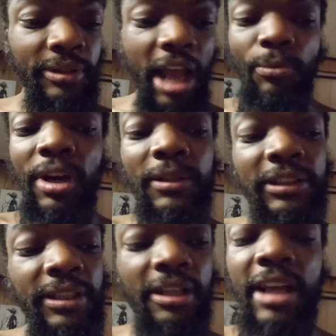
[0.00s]
I want to
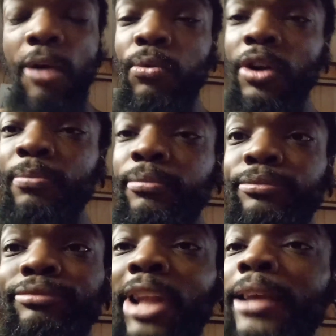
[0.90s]
say I worked
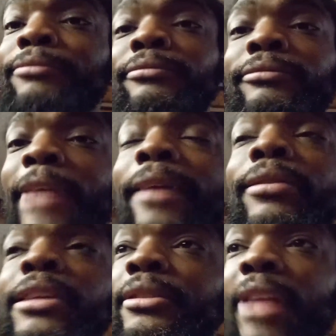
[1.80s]
like at
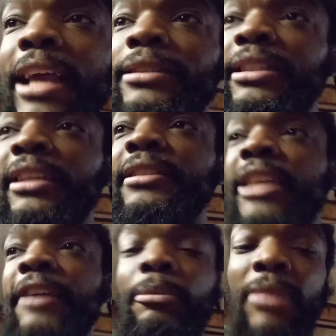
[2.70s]
least like 6,
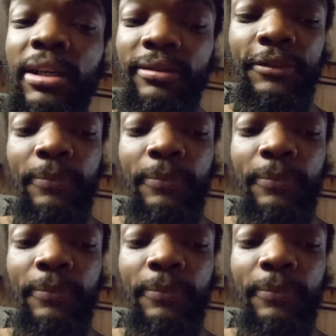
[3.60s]
7 months,